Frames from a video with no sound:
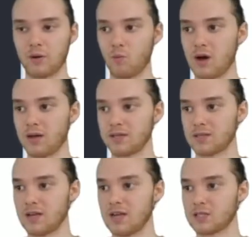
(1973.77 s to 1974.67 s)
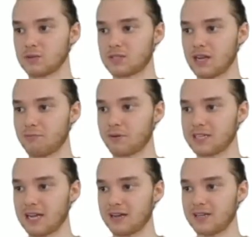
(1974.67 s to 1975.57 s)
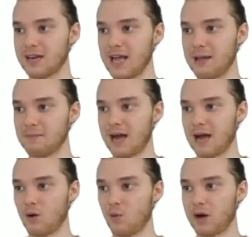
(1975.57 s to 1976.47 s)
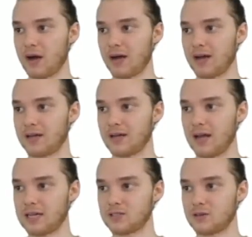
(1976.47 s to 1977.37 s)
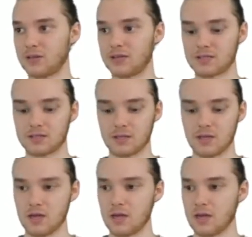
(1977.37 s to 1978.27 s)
what it was. So instead of printing out the name now, when I enter this,